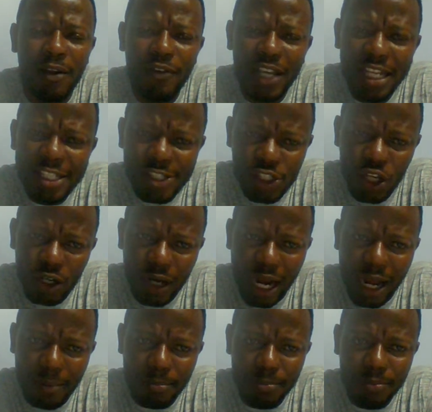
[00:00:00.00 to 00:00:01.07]
The
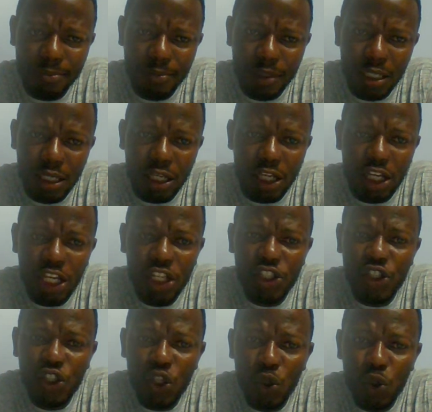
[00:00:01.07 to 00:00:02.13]
histogram
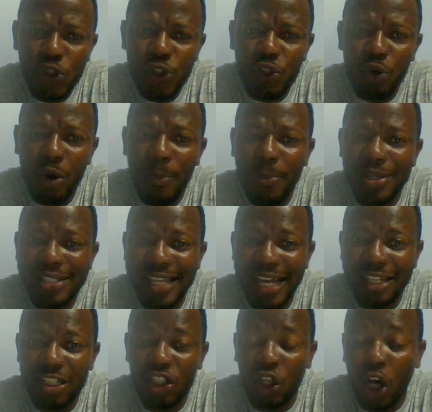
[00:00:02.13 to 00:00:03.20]
is used to
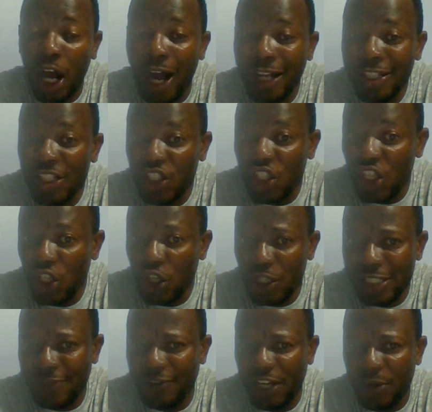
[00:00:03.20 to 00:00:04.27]
represent
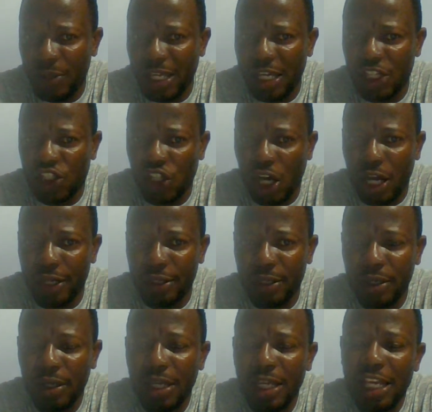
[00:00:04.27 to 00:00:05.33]
continuous
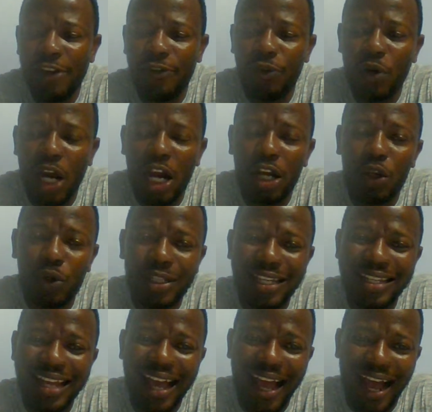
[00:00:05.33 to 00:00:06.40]
variation if we are
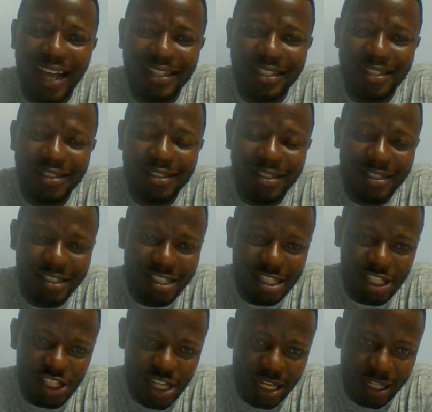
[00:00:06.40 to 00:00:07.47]
looking at
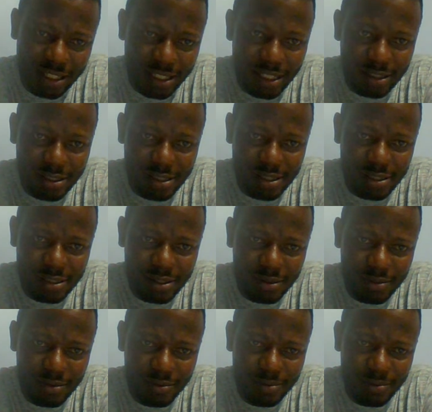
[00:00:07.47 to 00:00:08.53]
genetics.
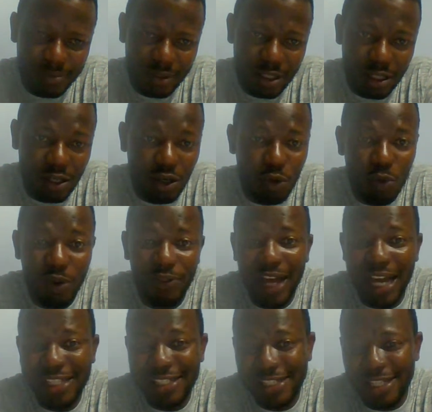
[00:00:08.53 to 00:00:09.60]
With
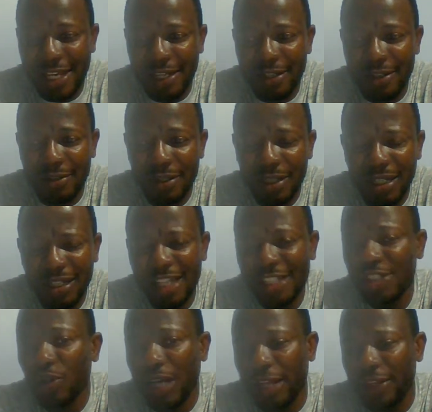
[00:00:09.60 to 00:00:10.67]
that said,
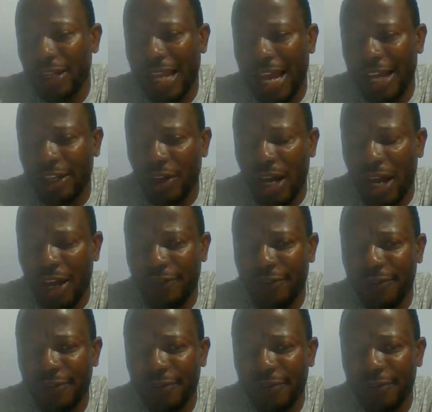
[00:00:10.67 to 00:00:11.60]
let's look at the line graph.